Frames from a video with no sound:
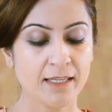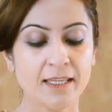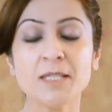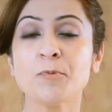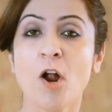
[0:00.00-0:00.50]

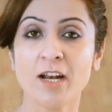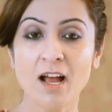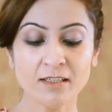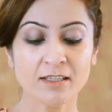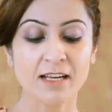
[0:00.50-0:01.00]
This
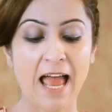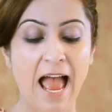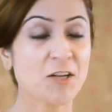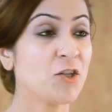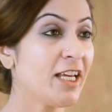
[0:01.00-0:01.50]
product
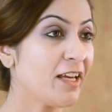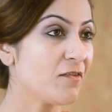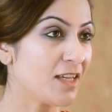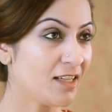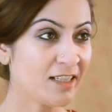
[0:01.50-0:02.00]
actually
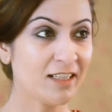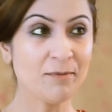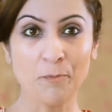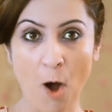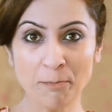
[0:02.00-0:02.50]
gives a little
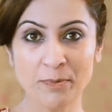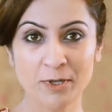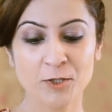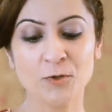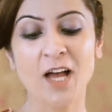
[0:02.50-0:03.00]
pop
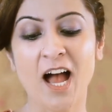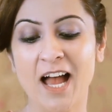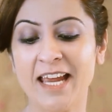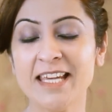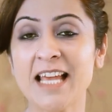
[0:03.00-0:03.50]
to the
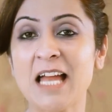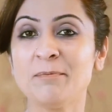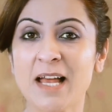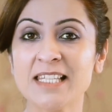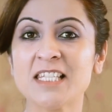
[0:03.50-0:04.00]
eyes,
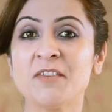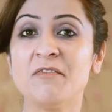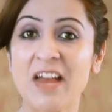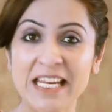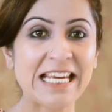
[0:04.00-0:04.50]
and plus it's
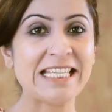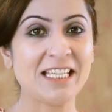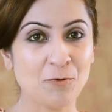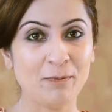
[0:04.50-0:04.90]
very easy to